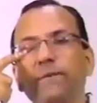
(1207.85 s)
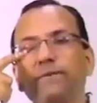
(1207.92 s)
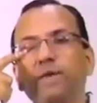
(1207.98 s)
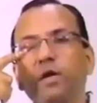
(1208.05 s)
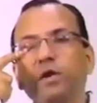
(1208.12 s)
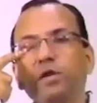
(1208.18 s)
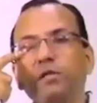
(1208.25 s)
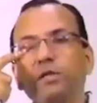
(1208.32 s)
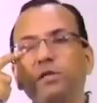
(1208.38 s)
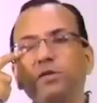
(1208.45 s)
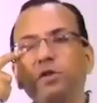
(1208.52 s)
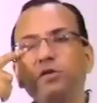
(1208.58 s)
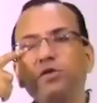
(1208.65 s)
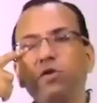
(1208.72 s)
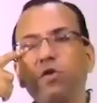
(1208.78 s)
Because it is
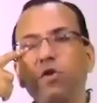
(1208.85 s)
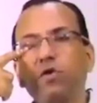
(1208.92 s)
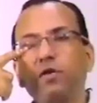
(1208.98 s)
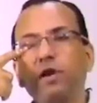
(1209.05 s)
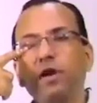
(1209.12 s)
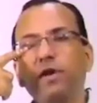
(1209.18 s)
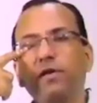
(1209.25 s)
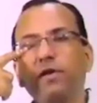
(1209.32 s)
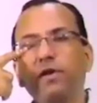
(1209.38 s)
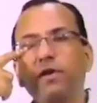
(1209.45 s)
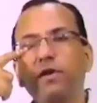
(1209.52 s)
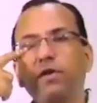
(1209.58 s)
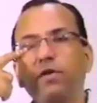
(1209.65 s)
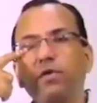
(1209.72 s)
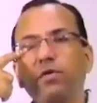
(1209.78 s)
also contralaterally
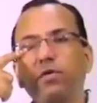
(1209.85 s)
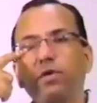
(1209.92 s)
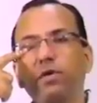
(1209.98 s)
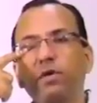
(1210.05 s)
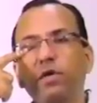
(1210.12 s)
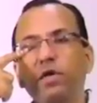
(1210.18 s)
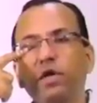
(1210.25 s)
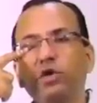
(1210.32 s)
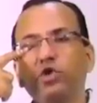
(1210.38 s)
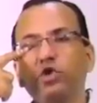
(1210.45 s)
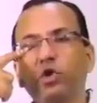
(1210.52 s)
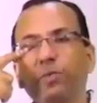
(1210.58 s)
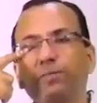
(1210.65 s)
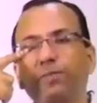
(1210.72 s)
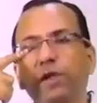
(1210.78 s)
controlled.
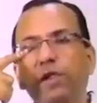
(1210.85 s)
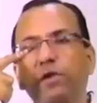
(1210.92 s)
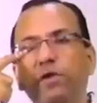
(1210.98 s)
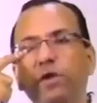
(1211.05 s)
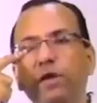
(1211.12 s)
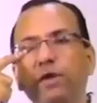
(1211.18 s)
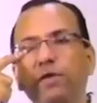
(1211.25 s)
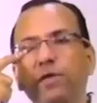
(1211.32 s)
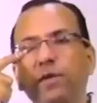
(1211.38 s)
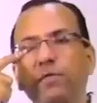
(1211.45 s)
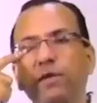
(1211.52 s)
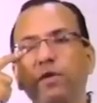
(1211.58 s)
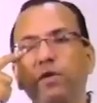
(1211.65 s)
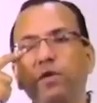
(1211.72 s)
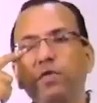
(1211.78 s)
So pill rolling
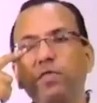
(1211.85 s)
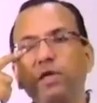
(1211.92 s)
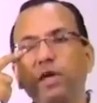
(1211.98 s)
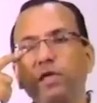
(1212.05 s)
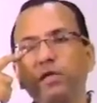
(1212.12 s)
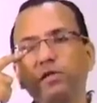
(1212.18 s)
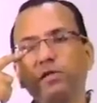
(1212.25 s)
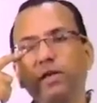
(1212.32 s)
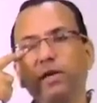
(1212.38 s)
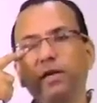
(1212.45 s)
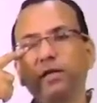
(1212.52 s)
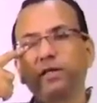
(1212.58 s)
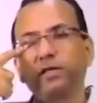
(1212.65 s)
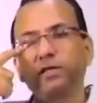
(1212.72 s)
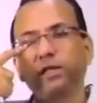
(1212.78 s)
tremor on the other
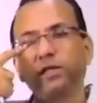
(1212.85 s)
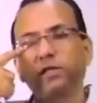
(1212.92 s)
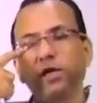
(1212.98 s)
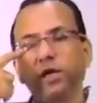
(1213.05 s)
side. This is